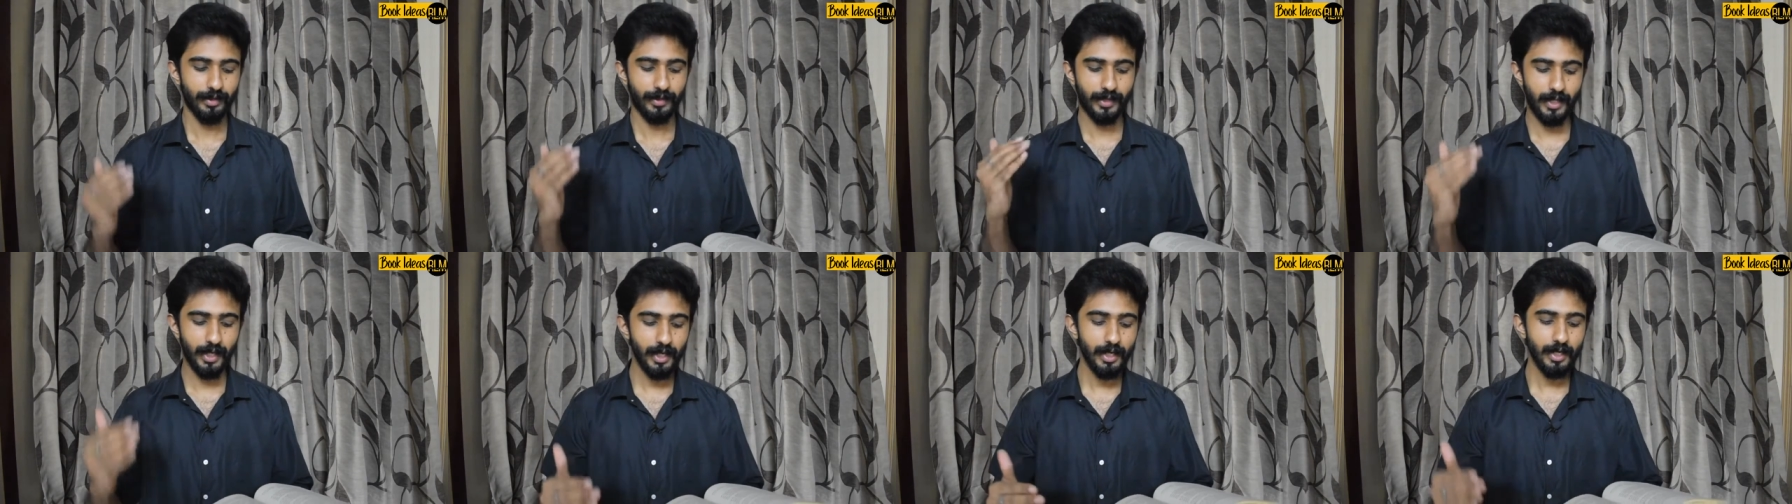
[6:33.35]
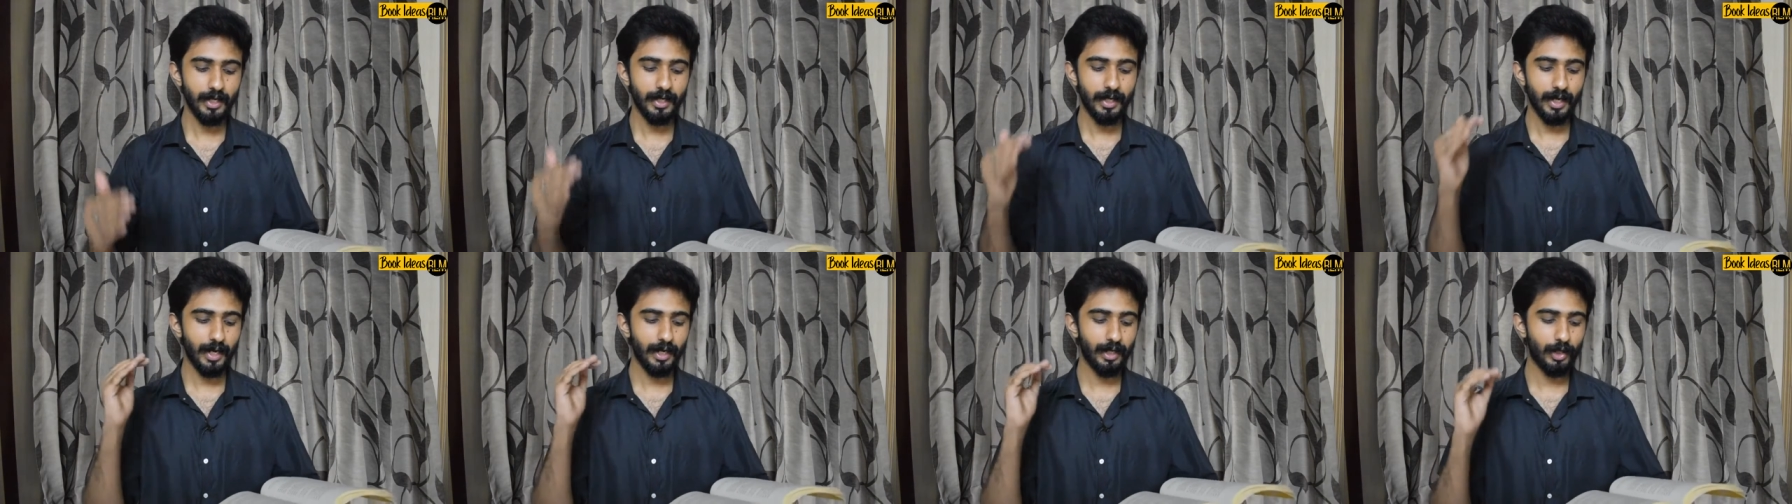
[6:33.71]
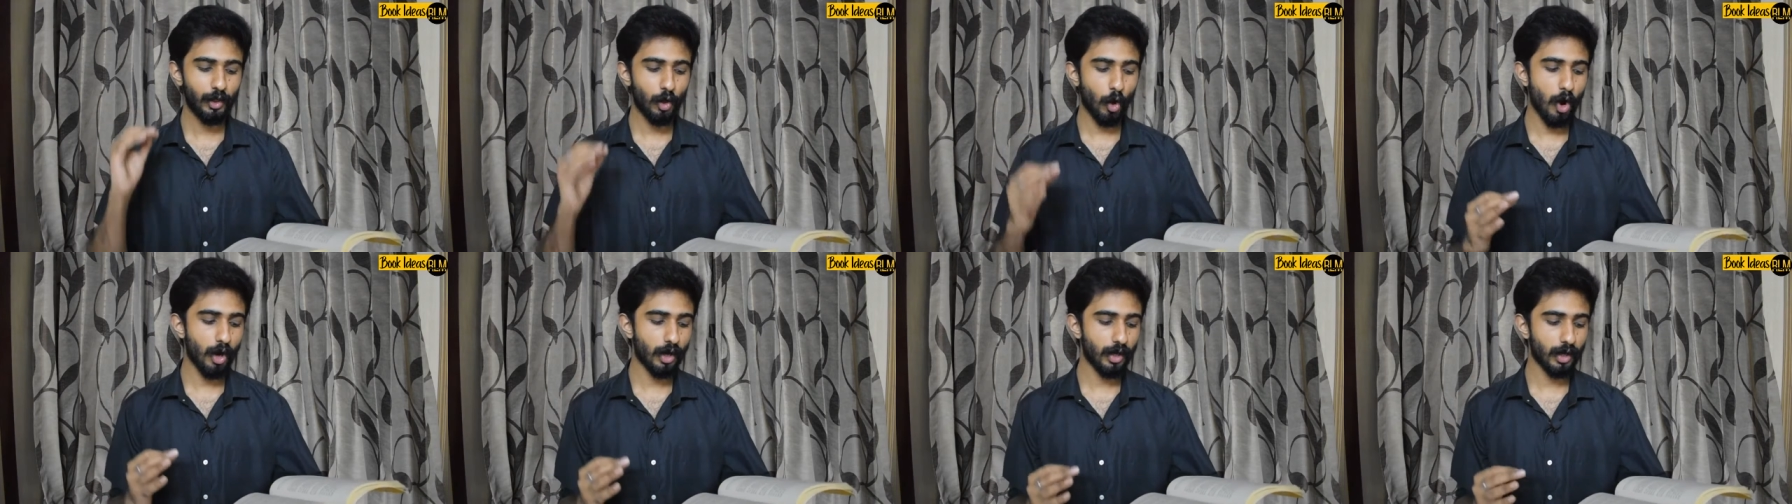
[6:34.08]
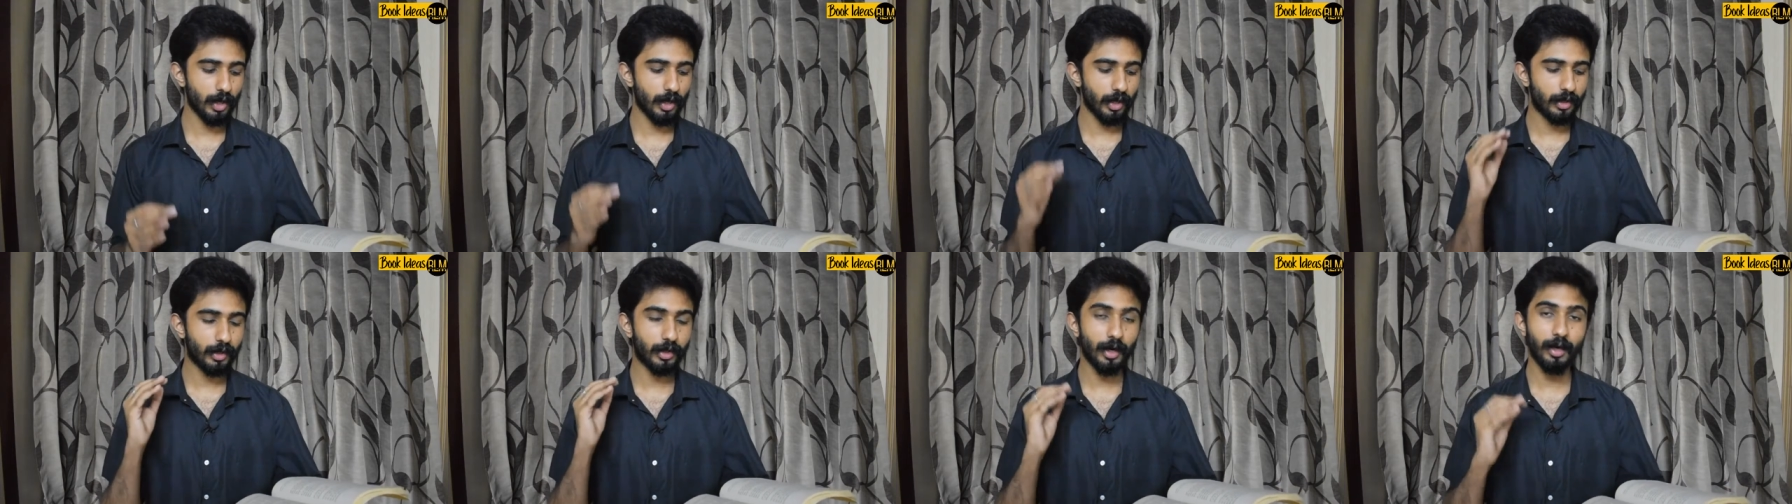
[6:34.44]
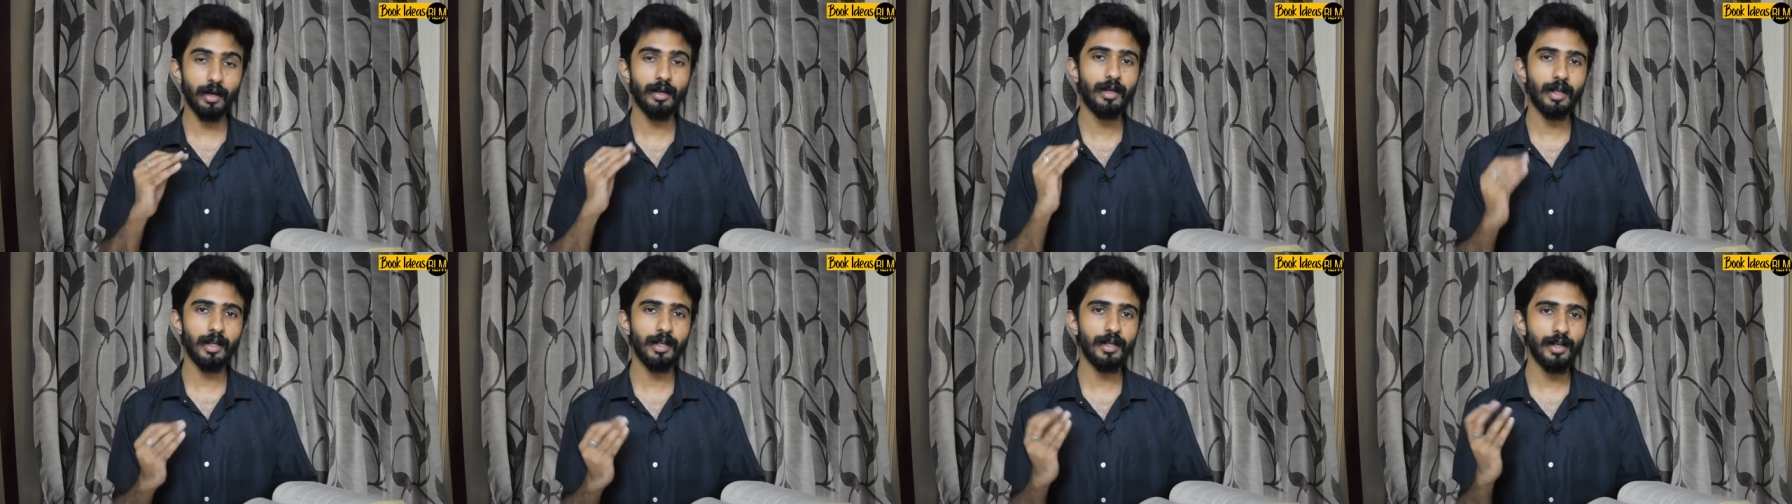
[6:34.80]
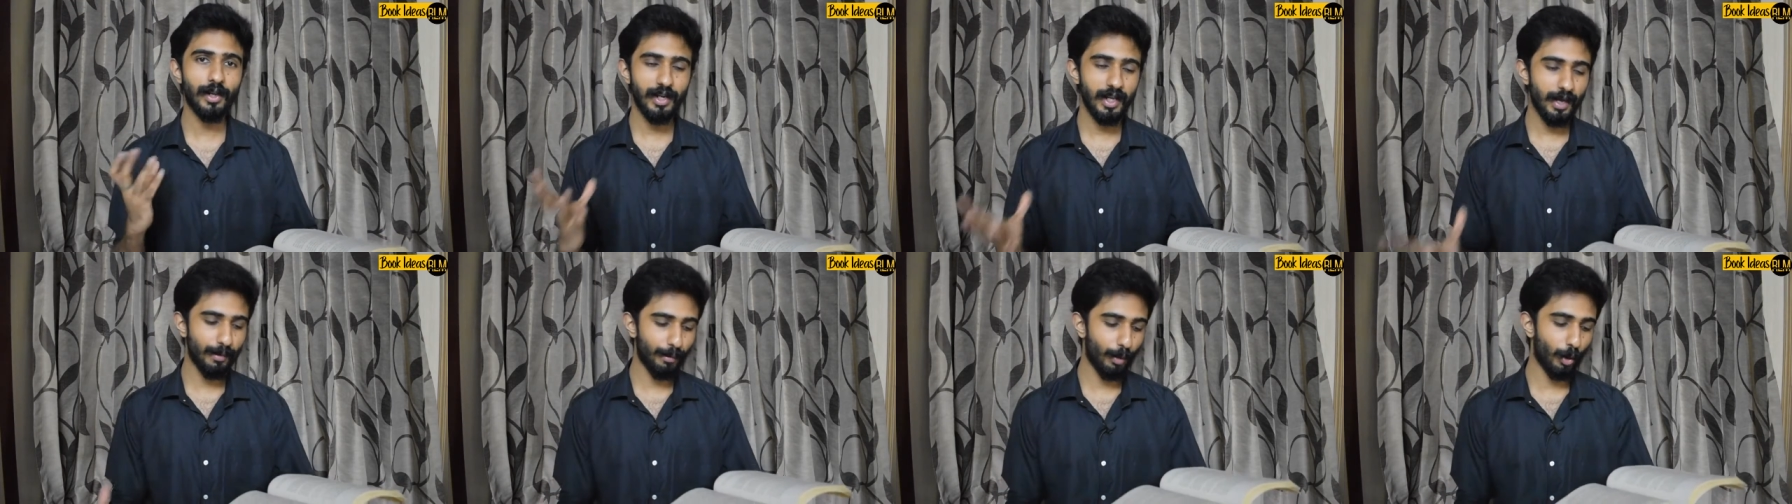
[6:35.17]
think and talk
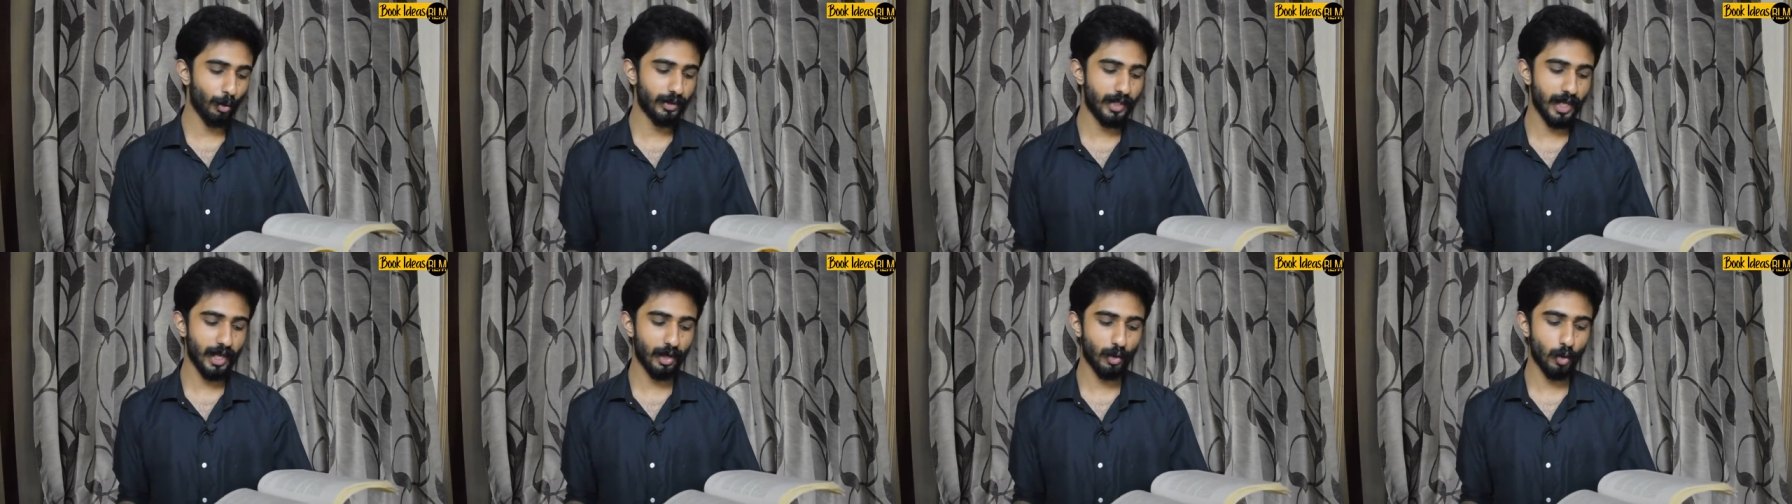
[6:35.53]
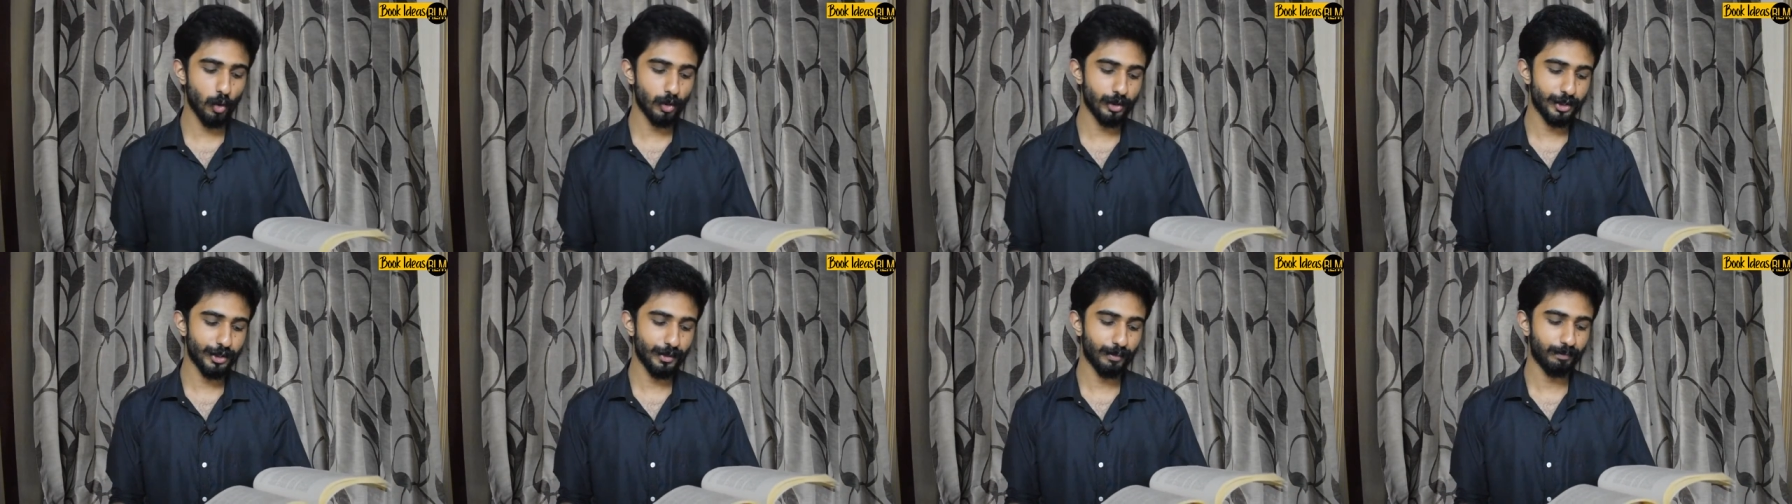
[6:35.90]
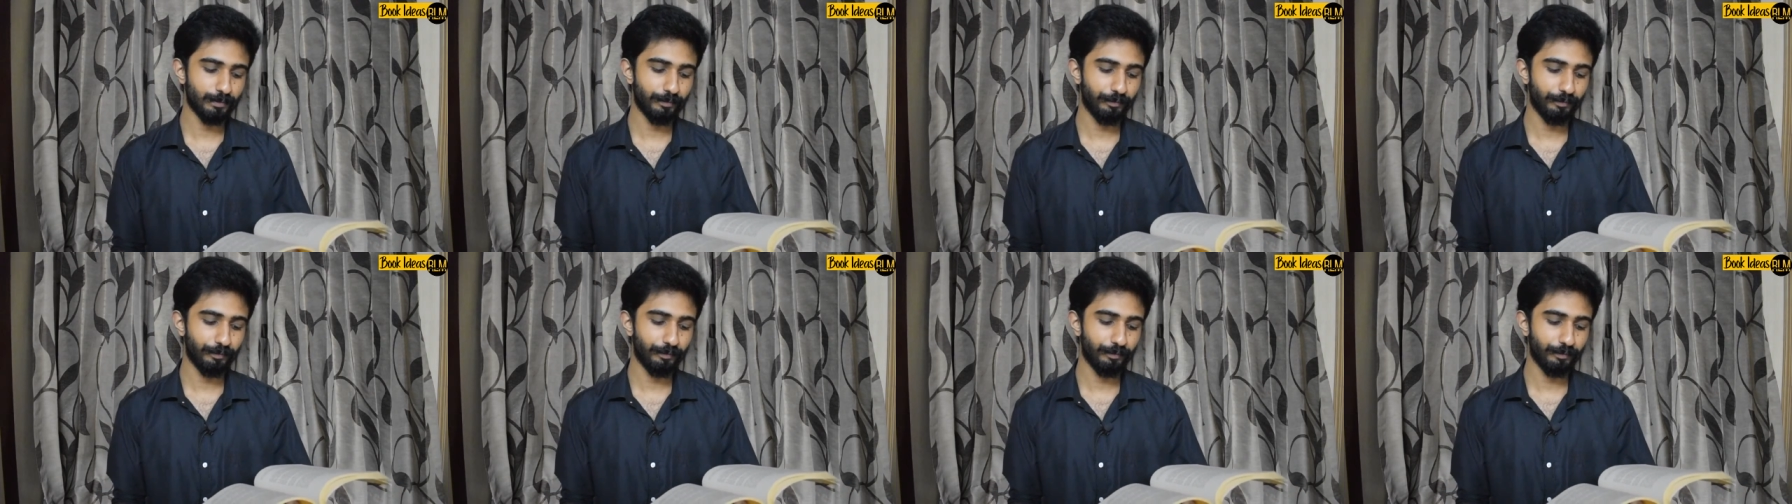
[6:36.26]
continually about their goals.